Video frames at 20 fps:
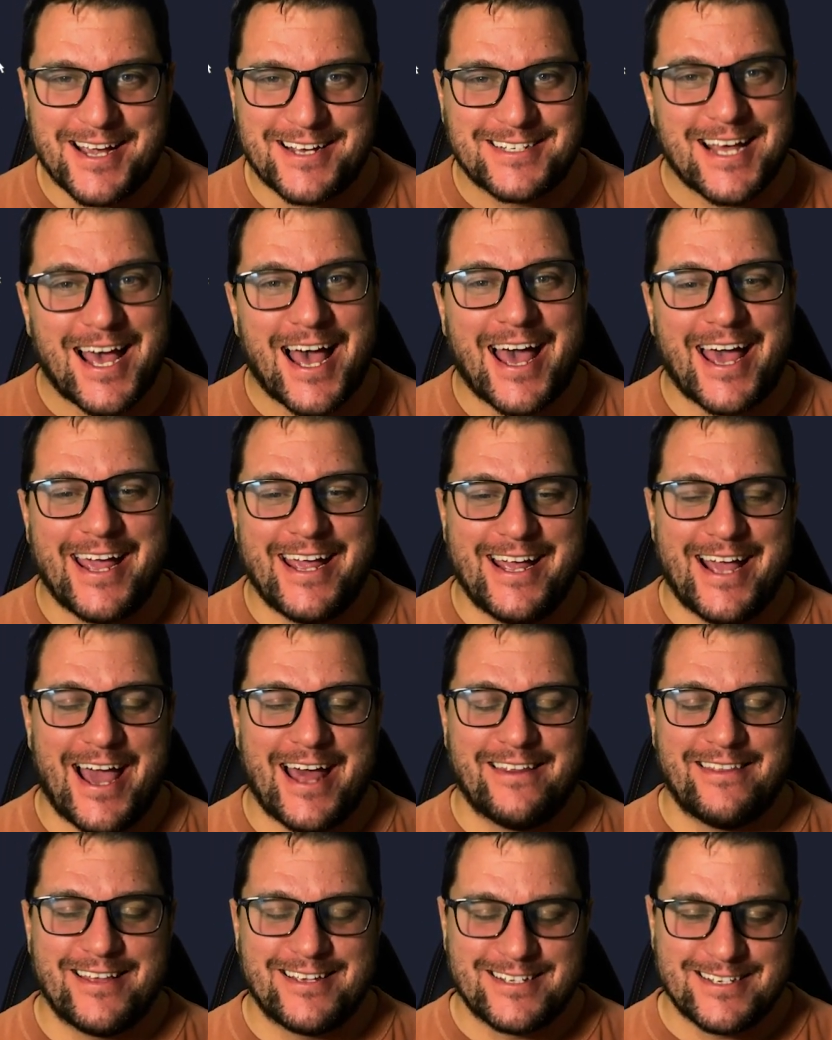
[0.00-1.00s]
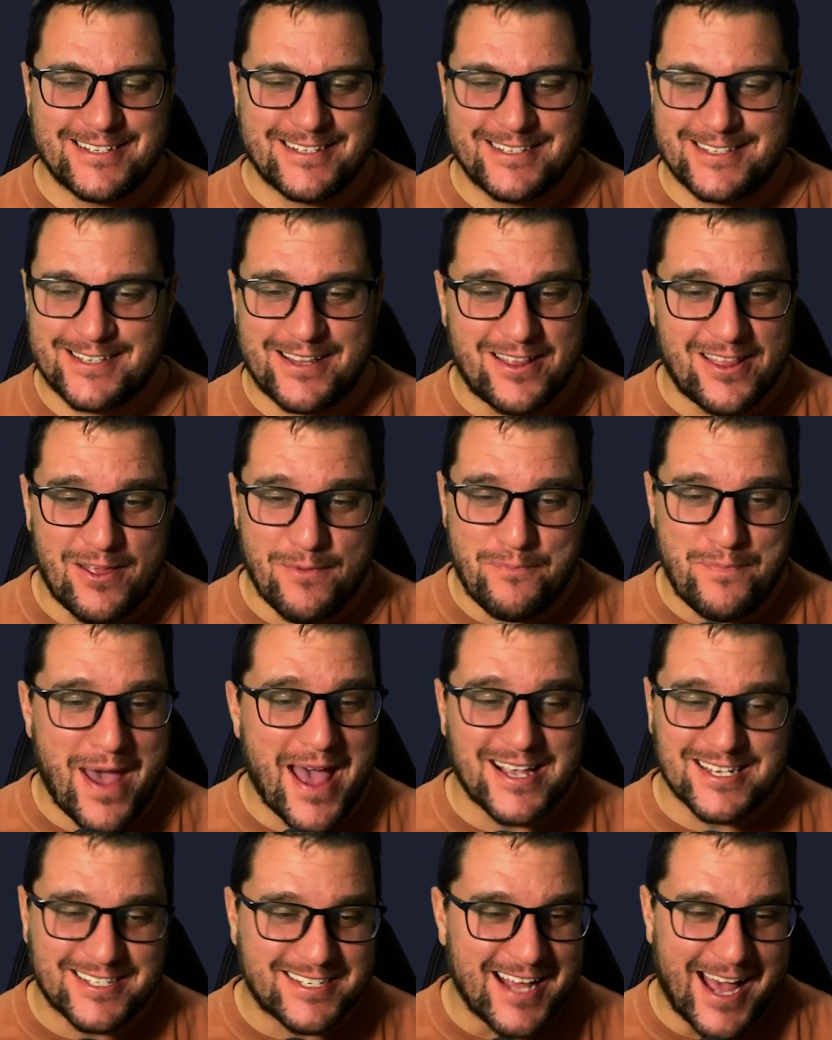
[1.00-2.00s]
day and this is the
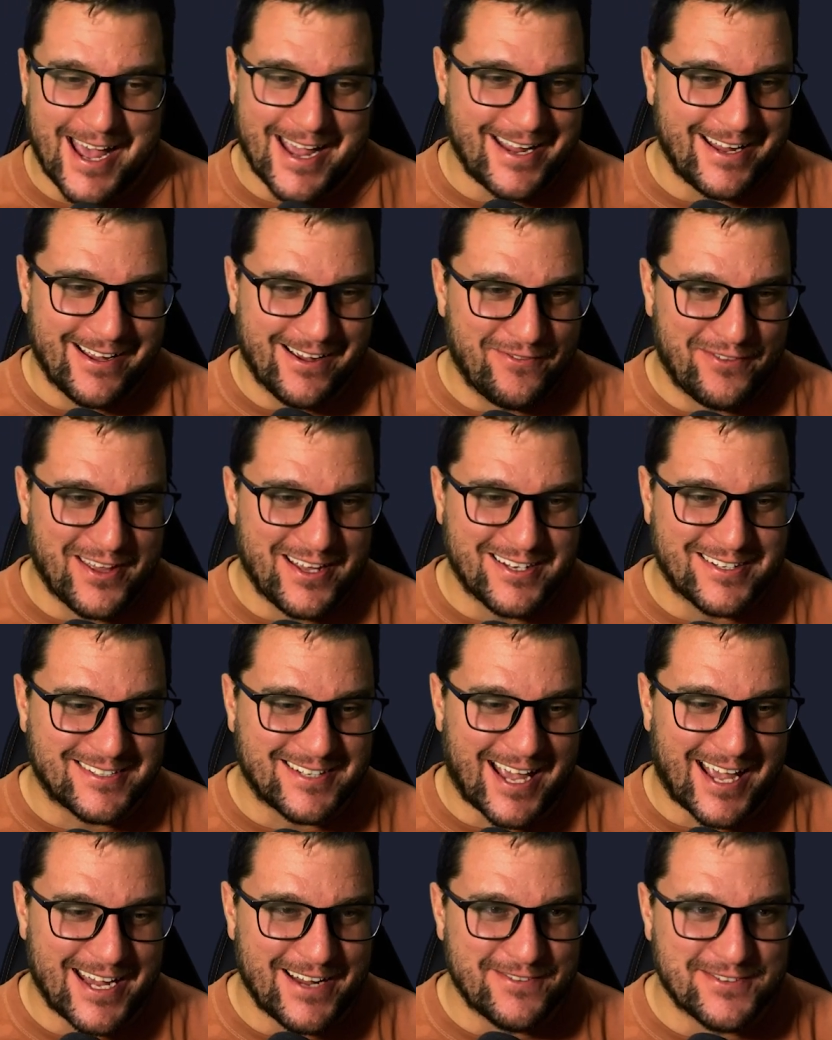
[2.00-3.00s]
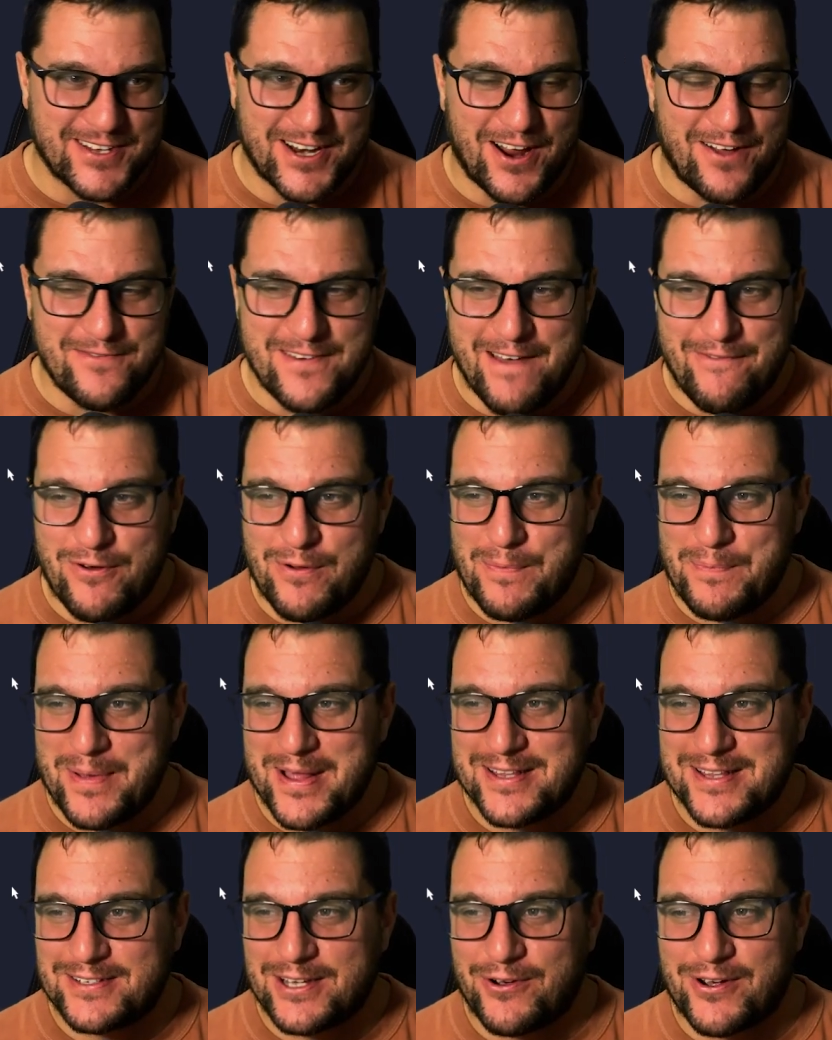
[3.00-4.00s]
best day of these saves, and I've never
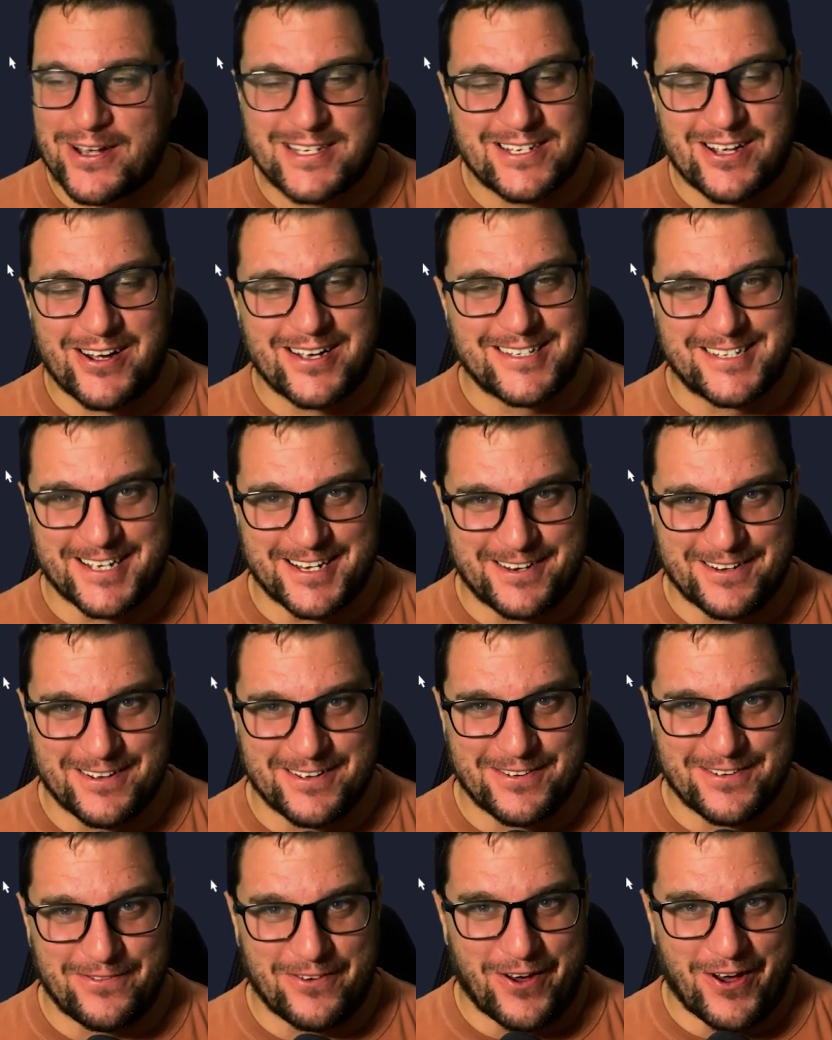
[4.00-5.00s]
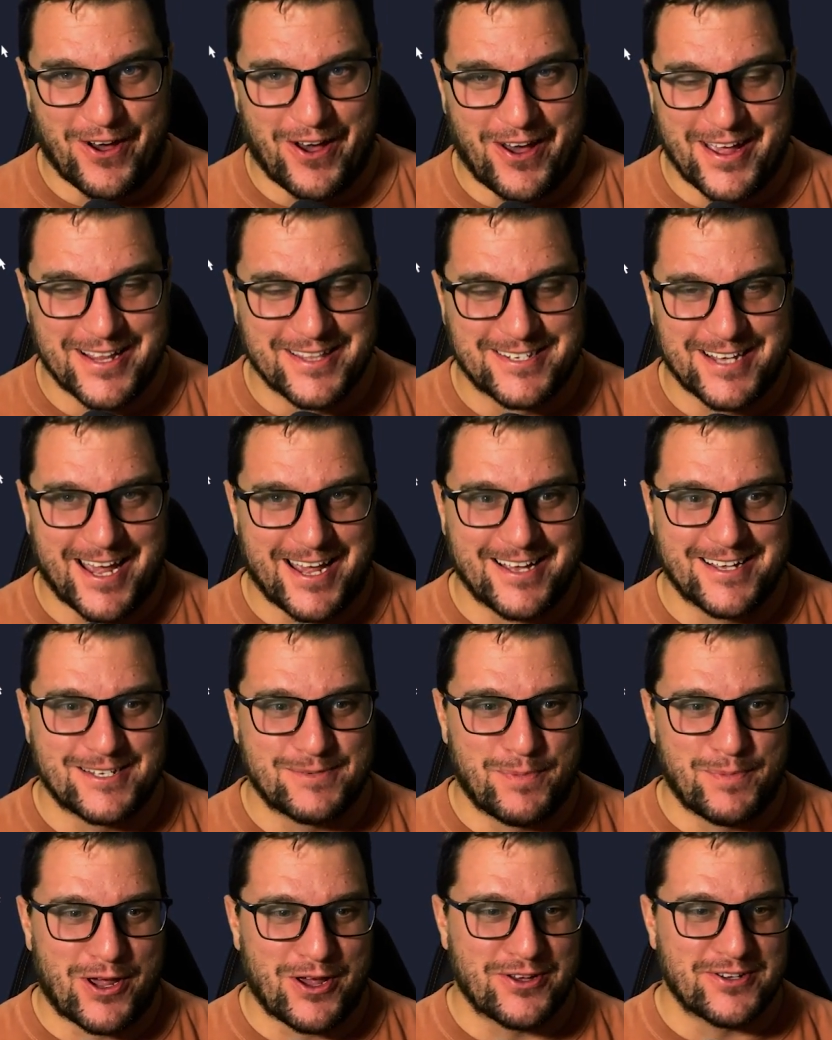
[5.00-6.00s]
been so excited for
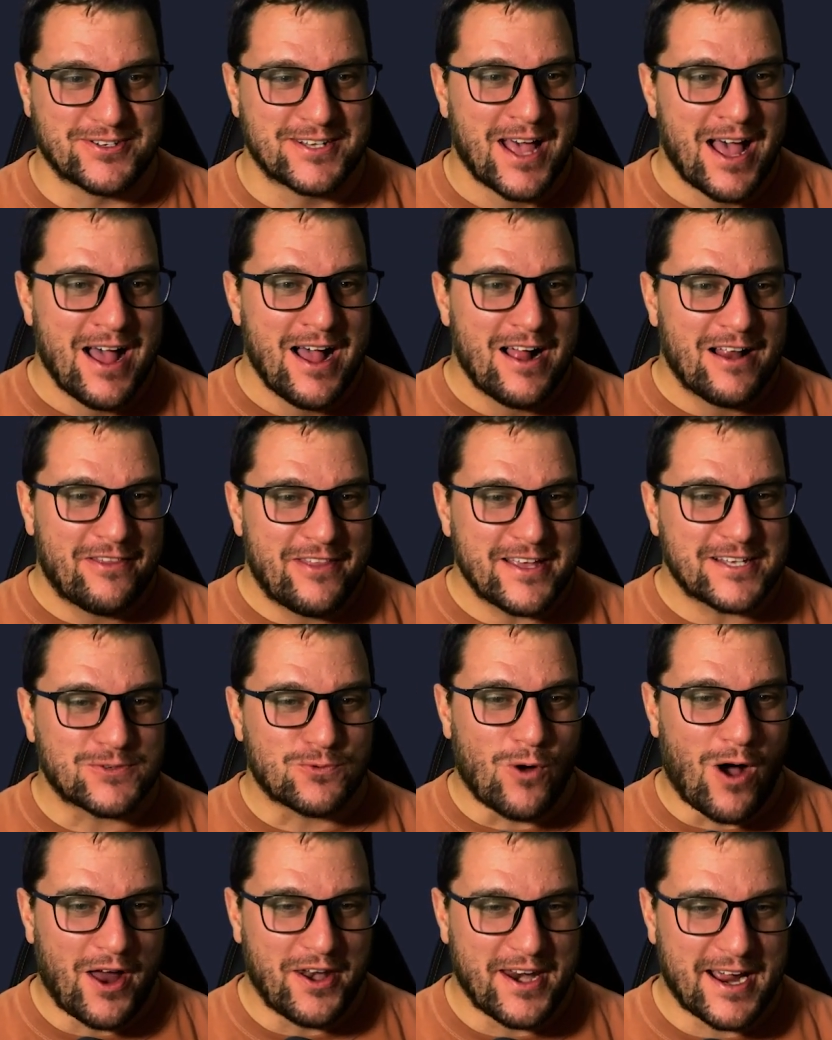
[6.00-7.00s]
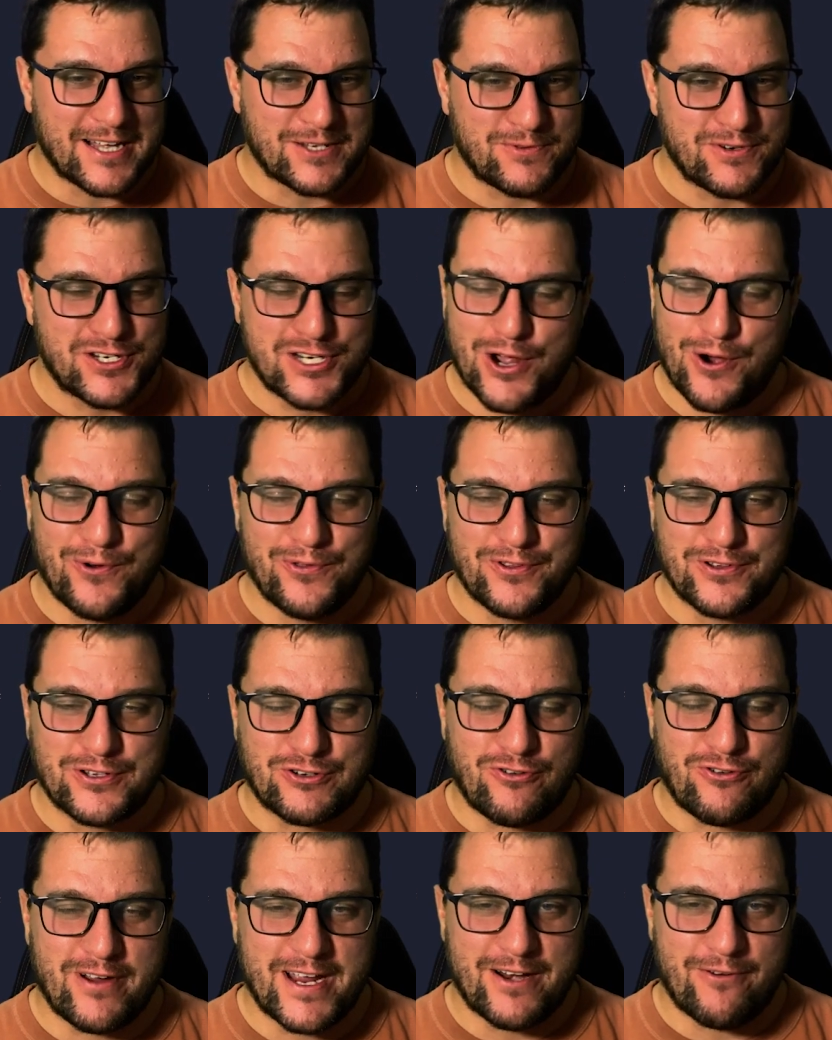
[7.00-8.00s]
intakes because this one, as we show on the
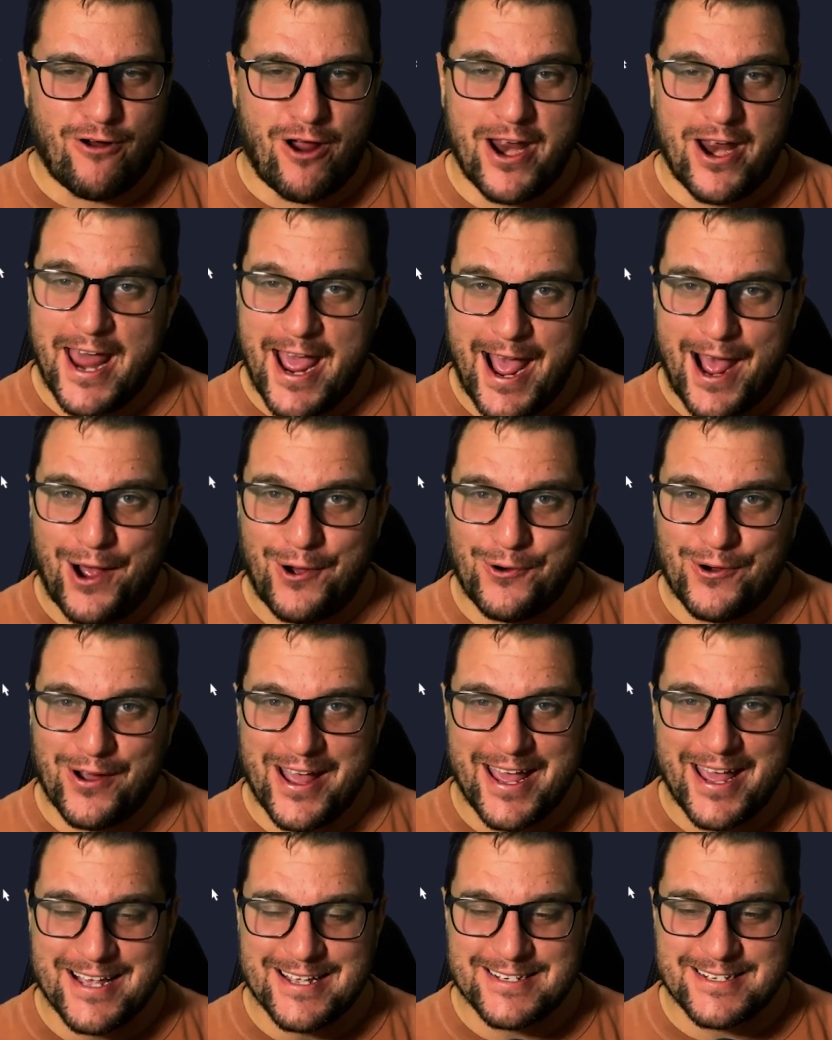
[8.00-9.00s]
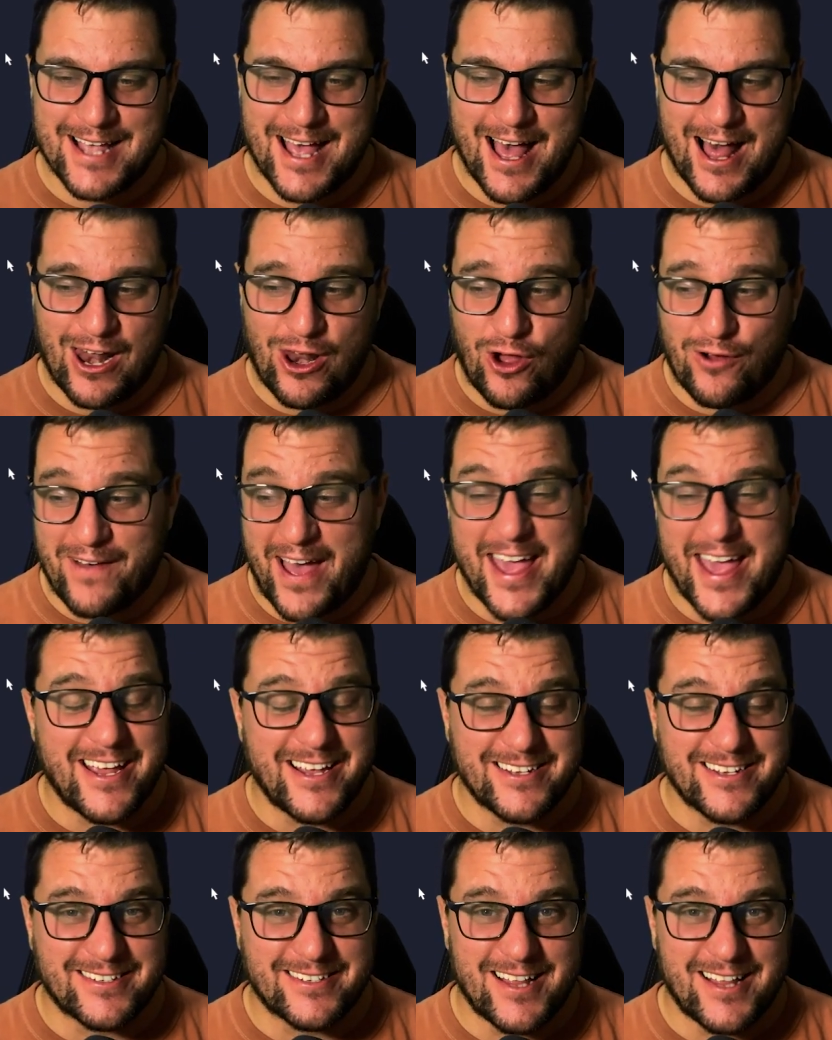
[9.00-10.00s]
screen right now, is a lot of
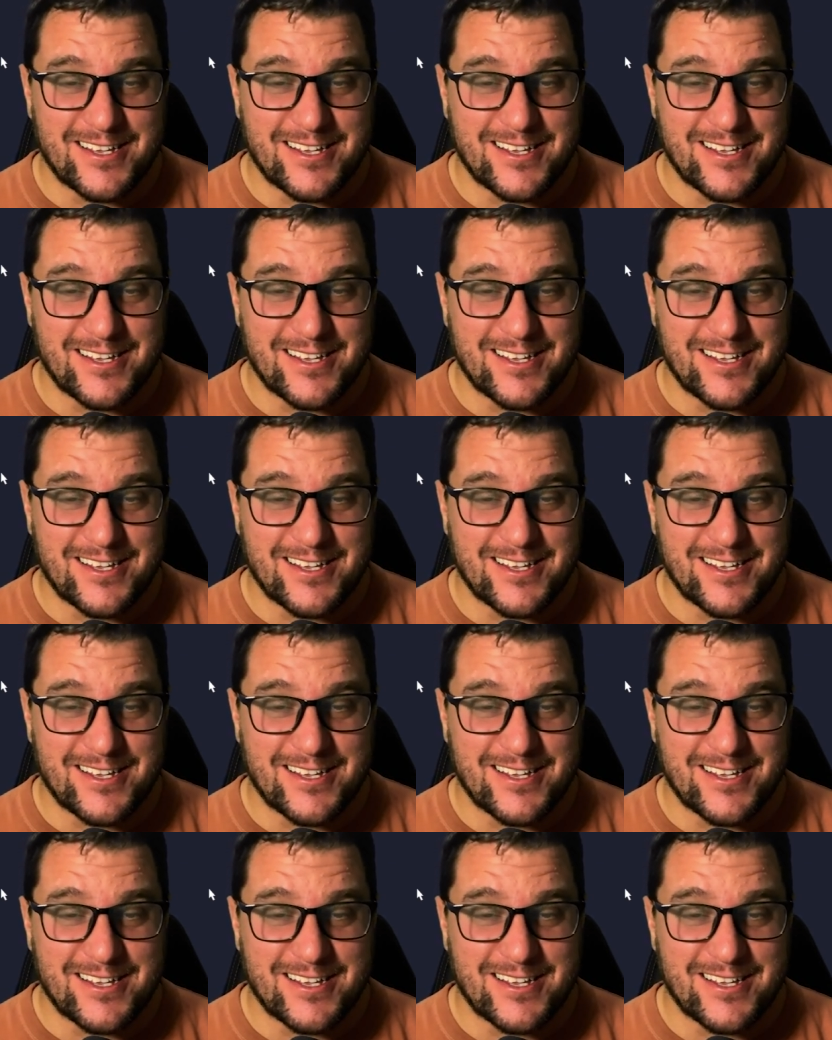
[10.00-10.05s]
A's.